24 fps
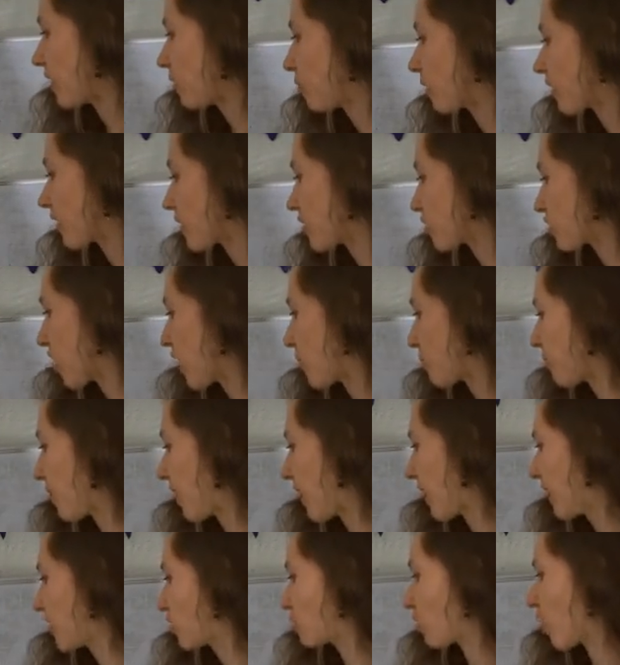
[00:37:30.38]
and we're going to start
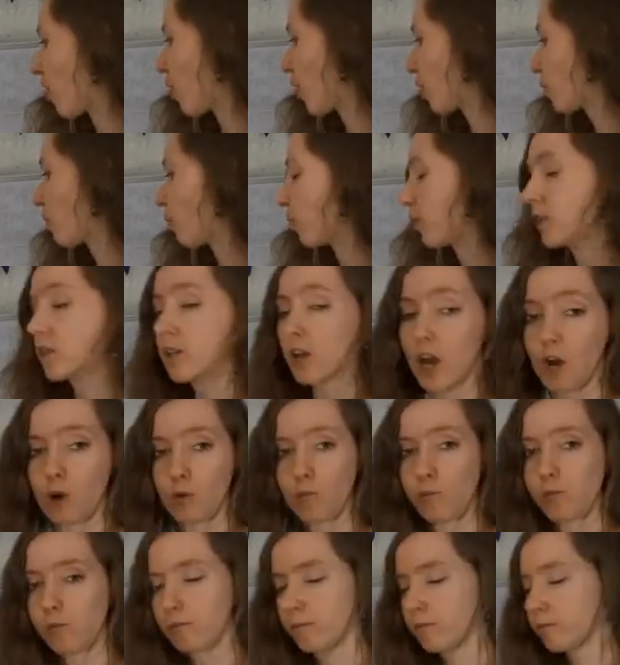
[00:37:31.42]
by drawing what we
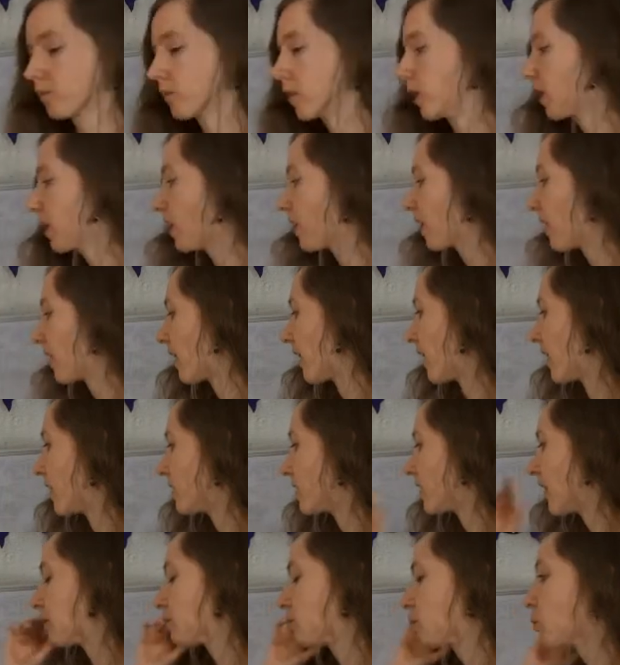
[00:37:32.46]
know.
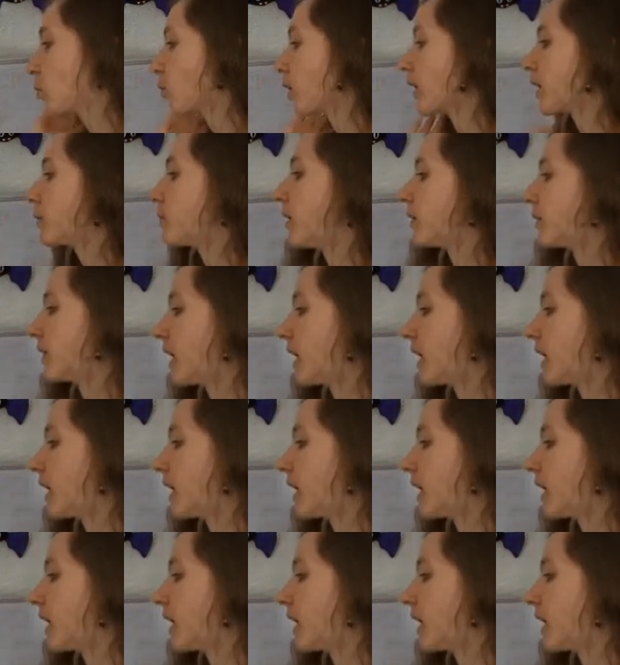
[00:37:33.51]
And then we'll worry about